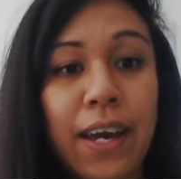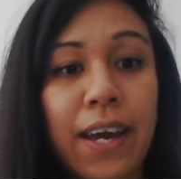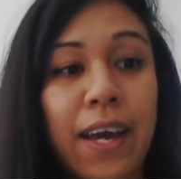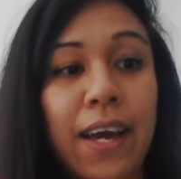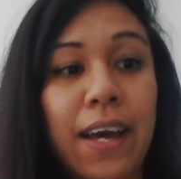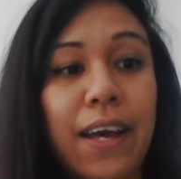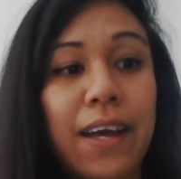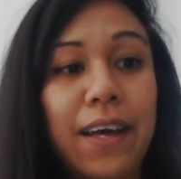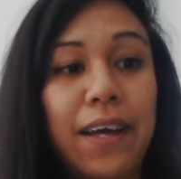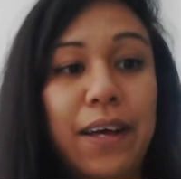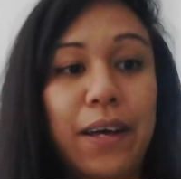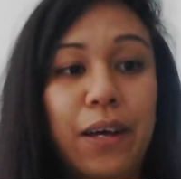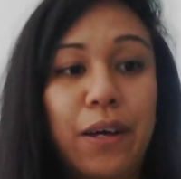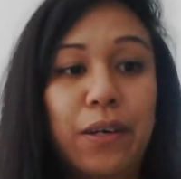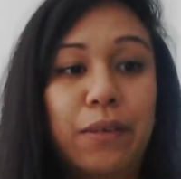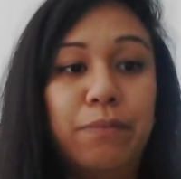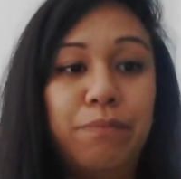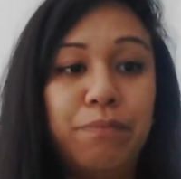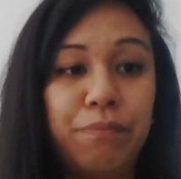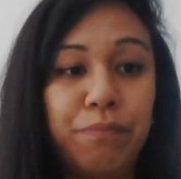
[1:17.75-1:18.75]

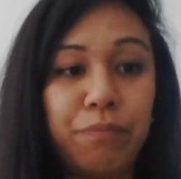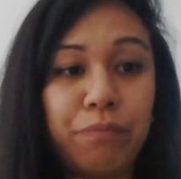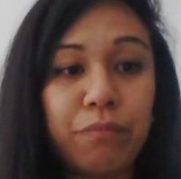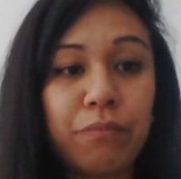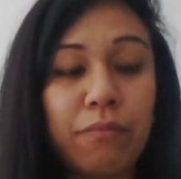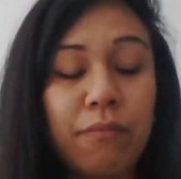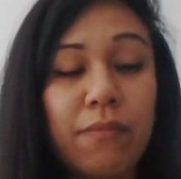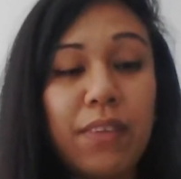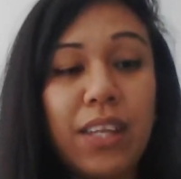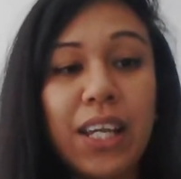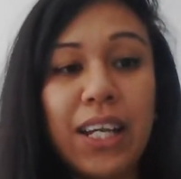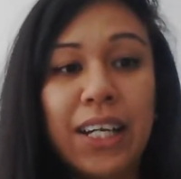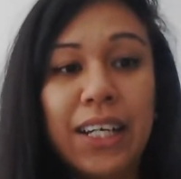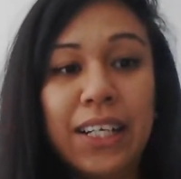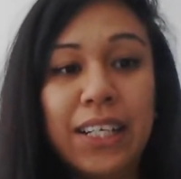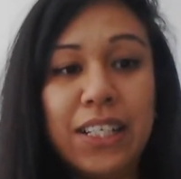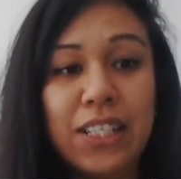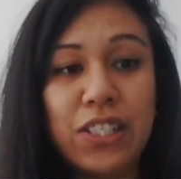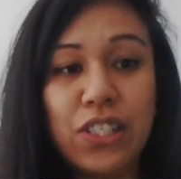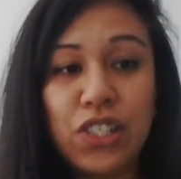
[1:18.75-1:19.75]
In
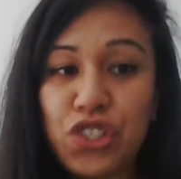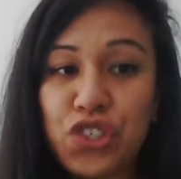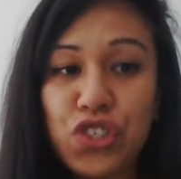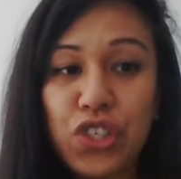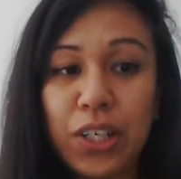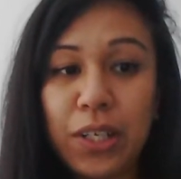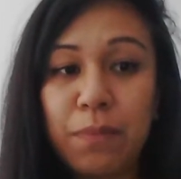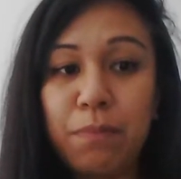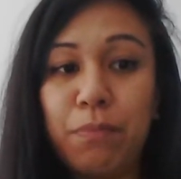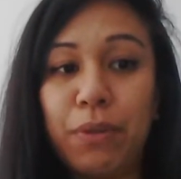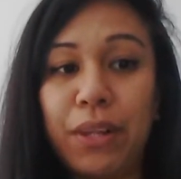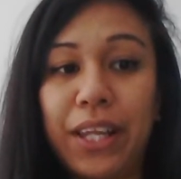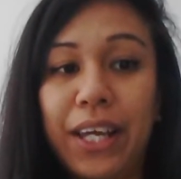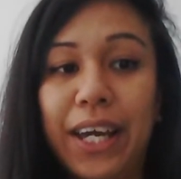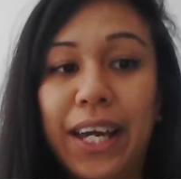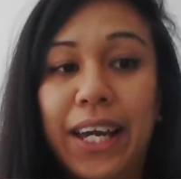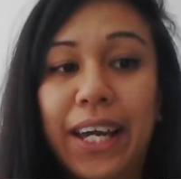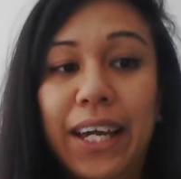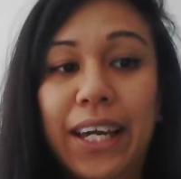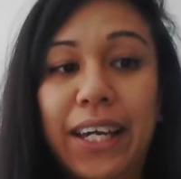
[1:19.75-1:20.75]
addition,
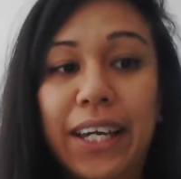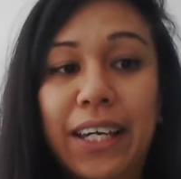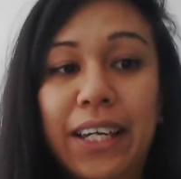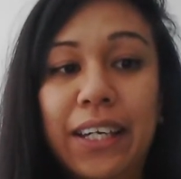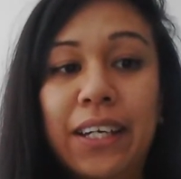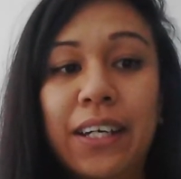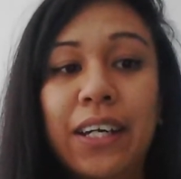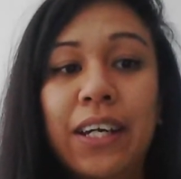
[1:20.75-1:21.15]
play,